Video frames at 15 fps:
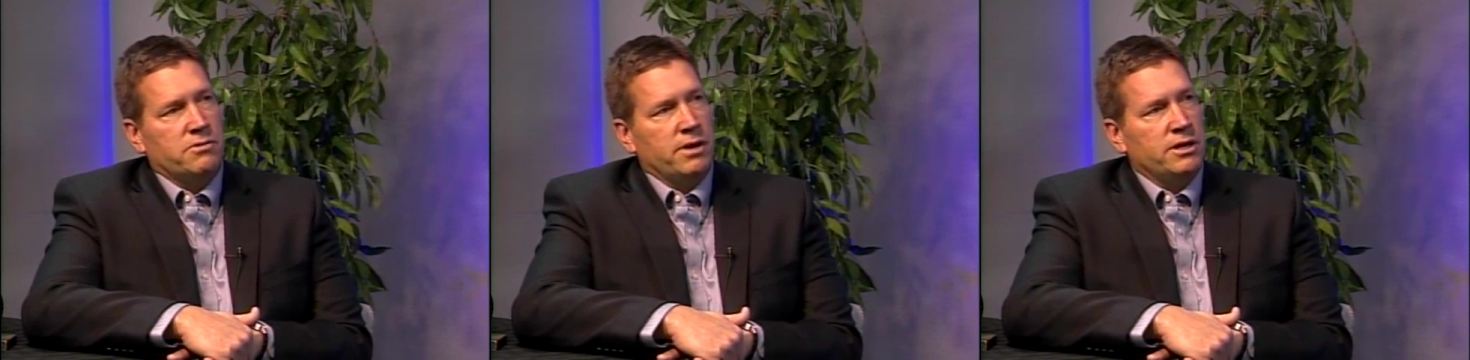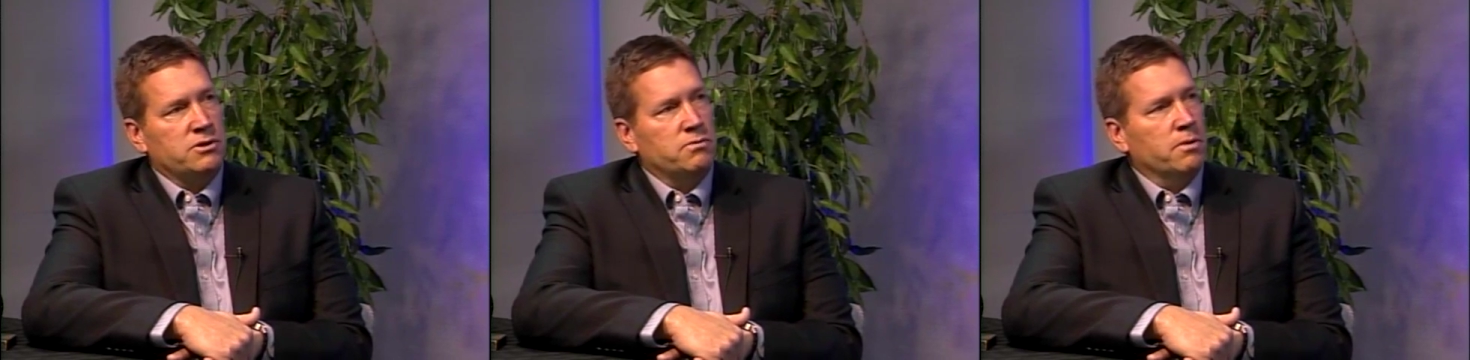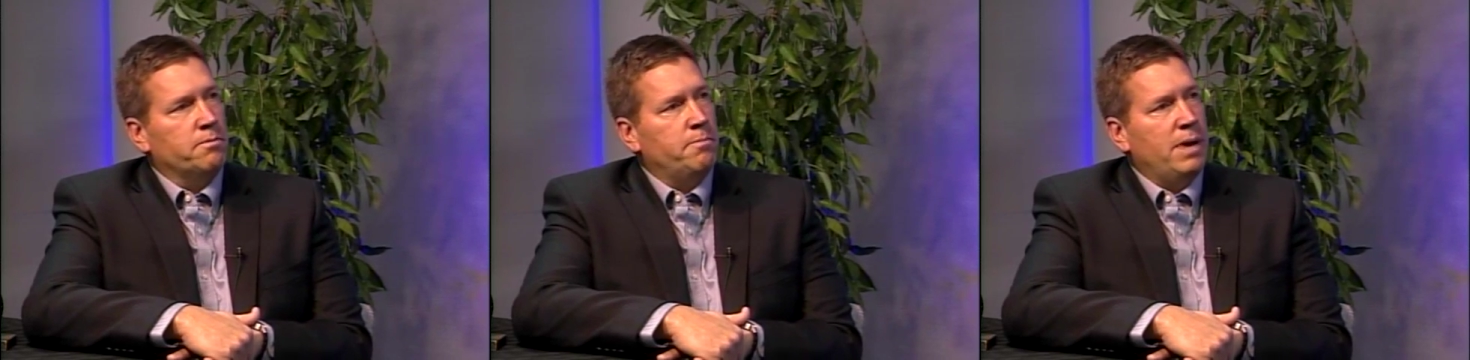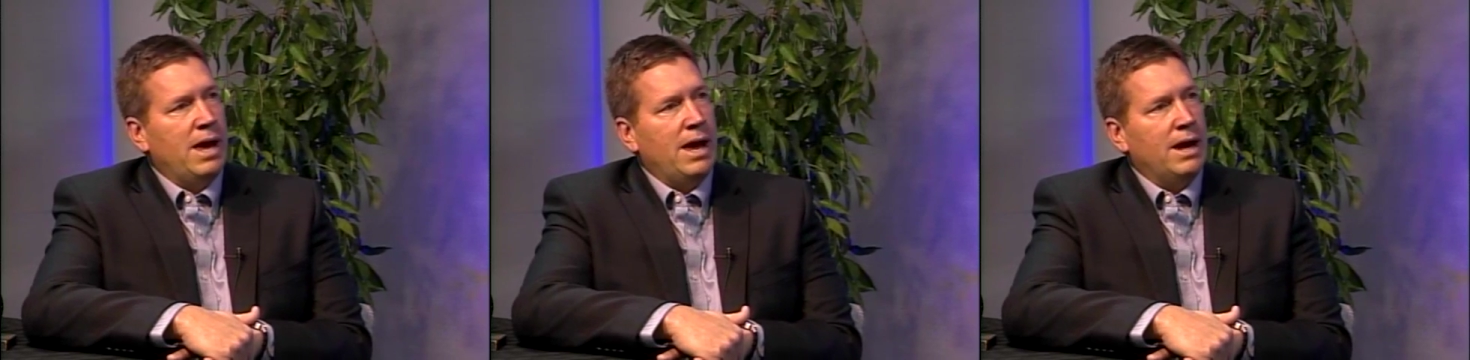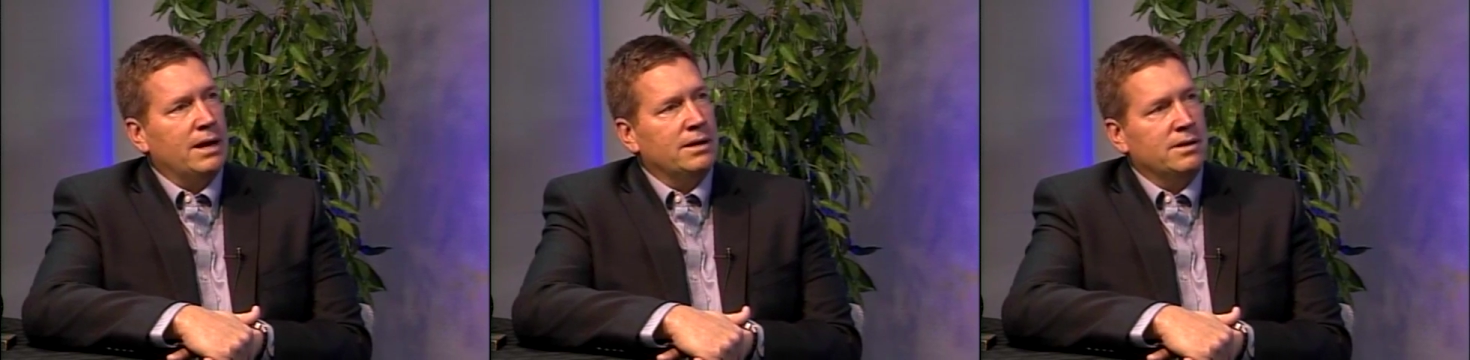rates were
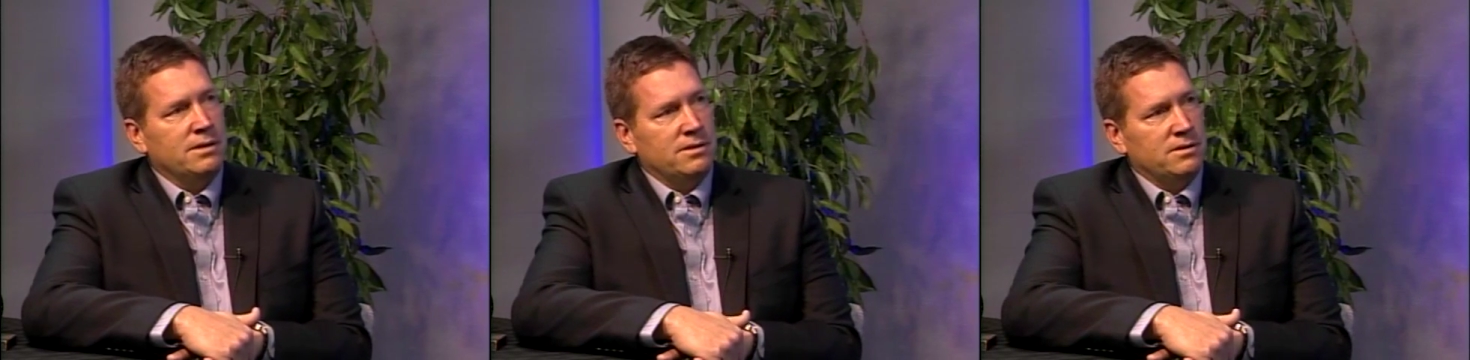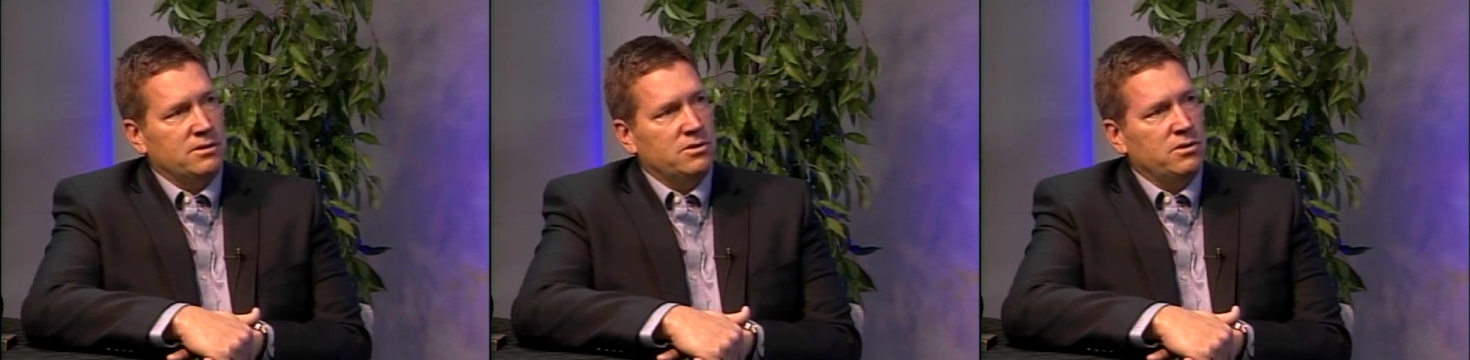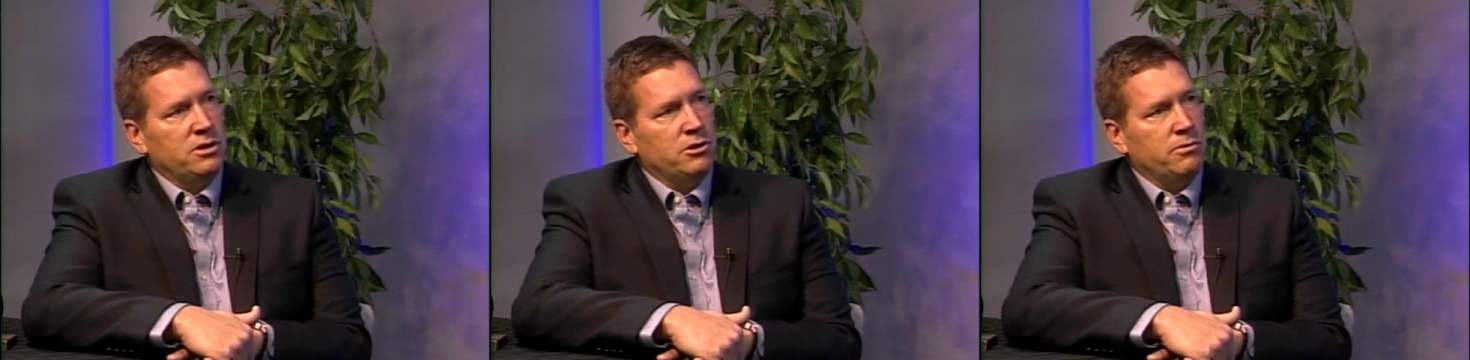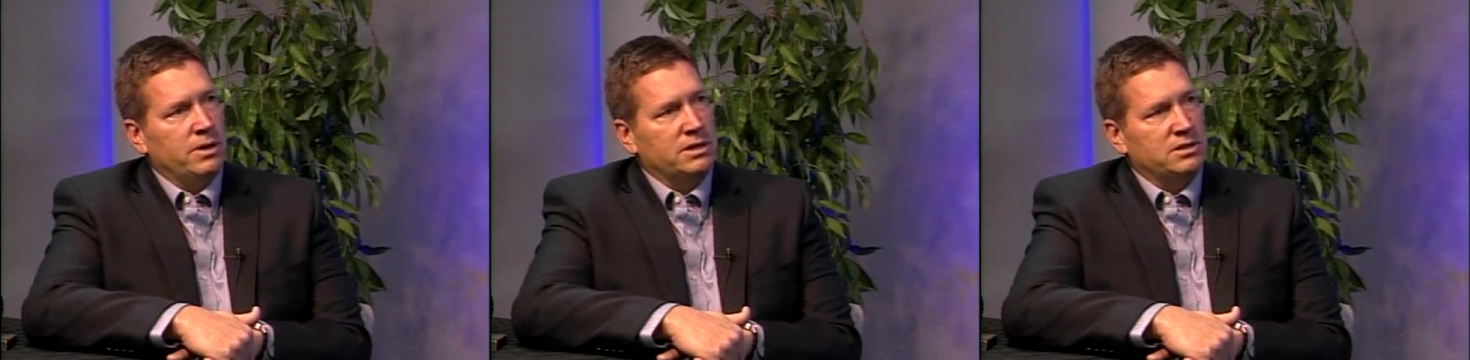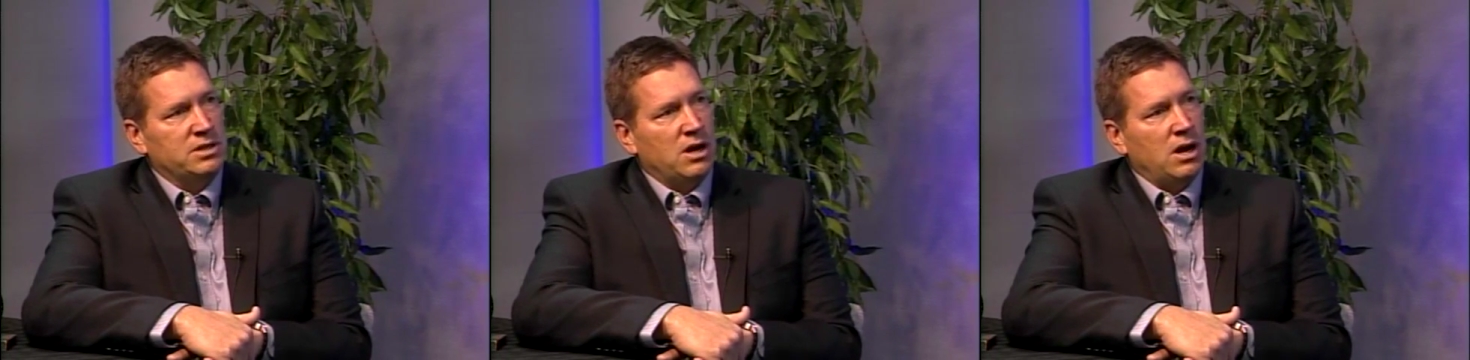pegged to the
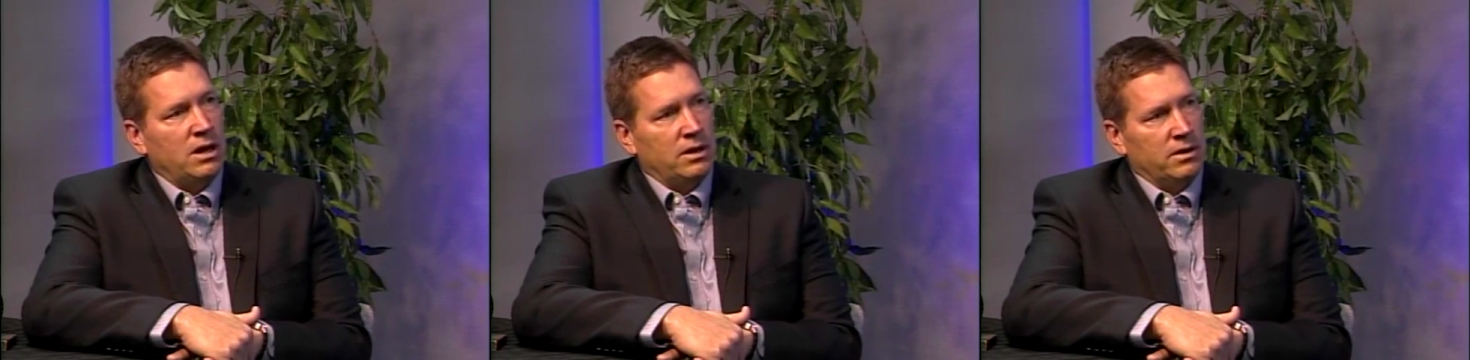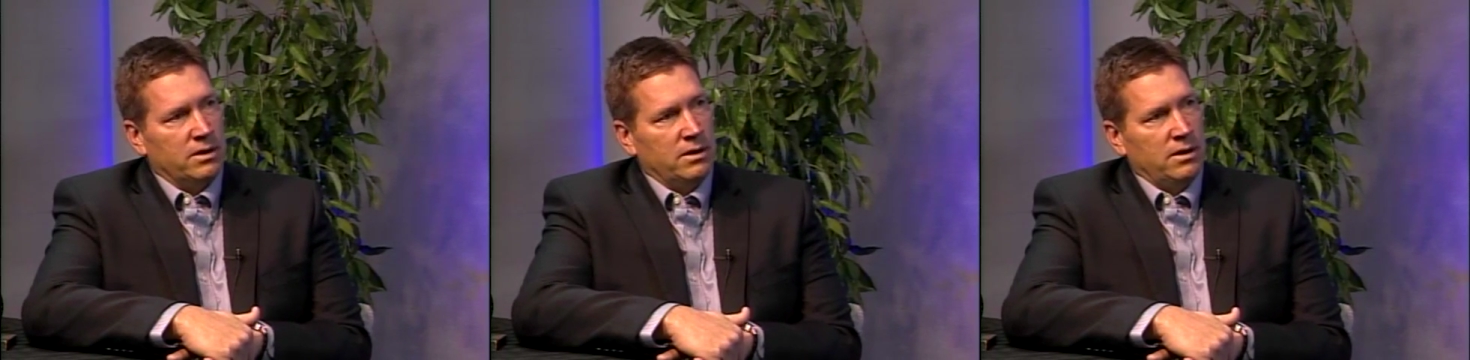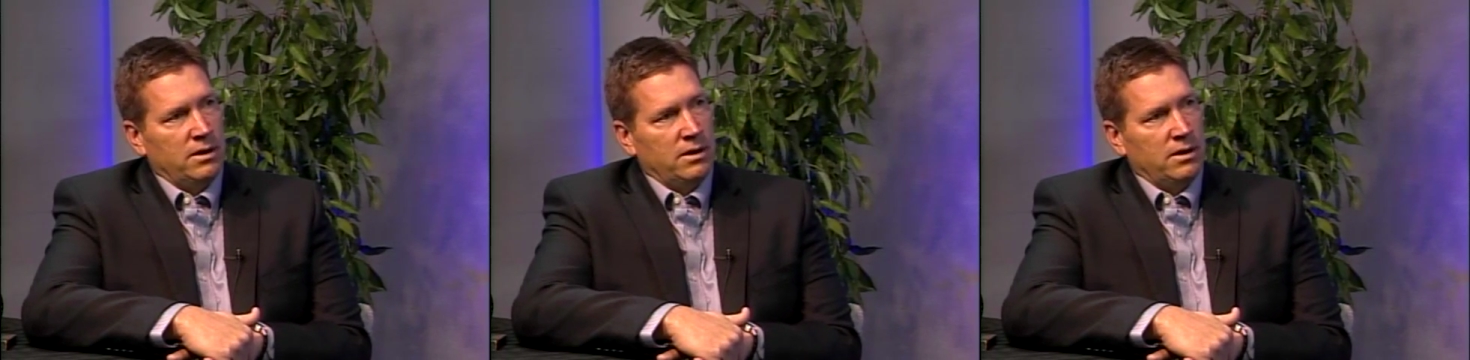U.S. dollar.